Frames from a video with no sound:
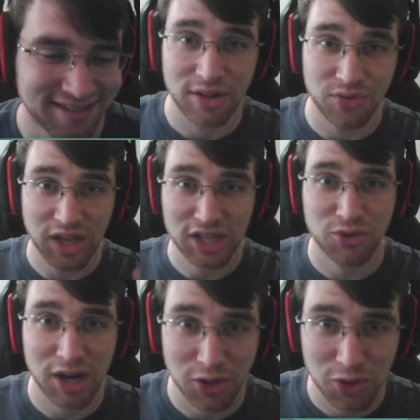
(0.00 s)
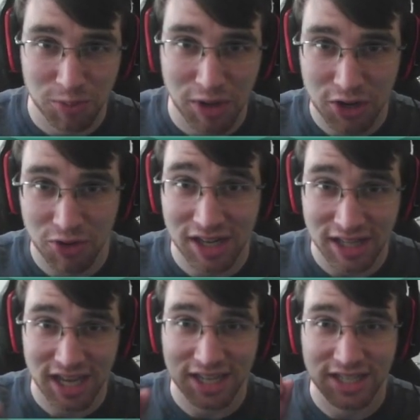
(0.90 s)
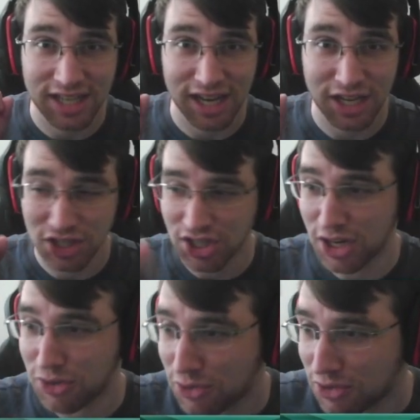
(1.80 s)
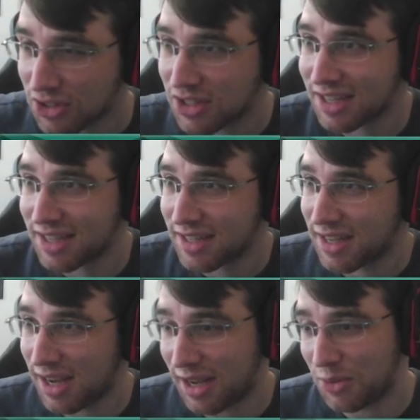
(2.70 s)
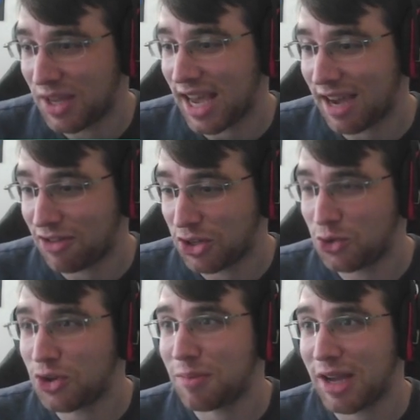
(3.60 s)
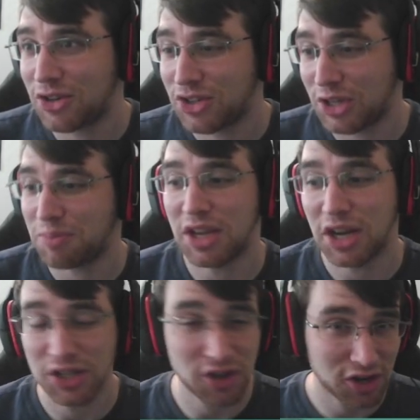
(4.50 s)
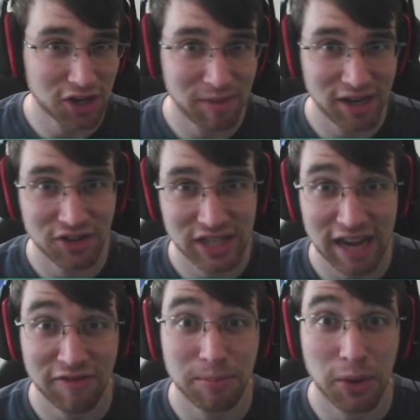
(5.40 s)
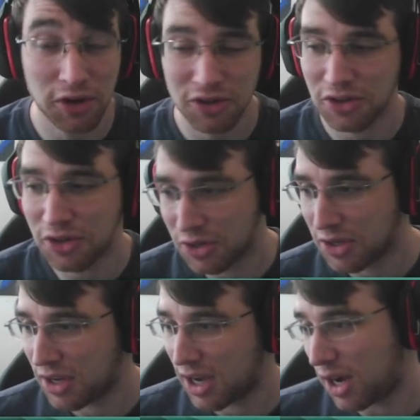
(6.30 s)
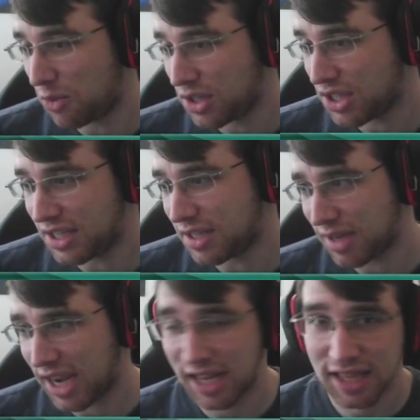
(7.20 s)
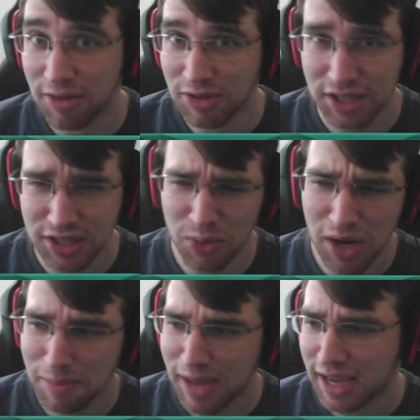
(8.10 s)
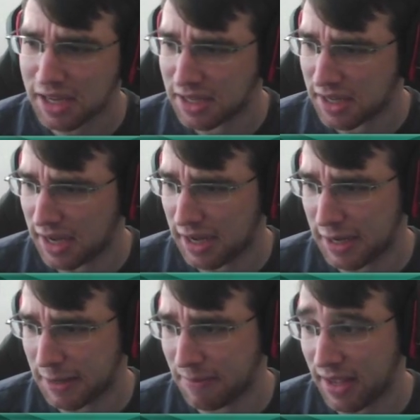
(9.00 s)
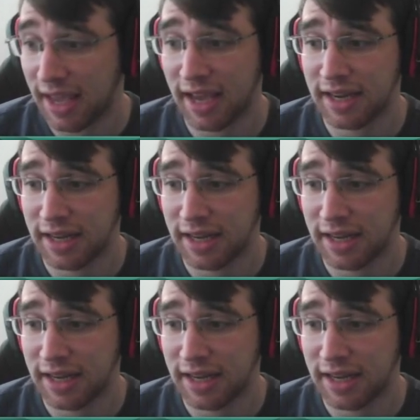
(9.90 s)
That's right, you heard me correctly. I said generals. We have two commanders here because our commanders have partner, which is a mechanic that released a while back, and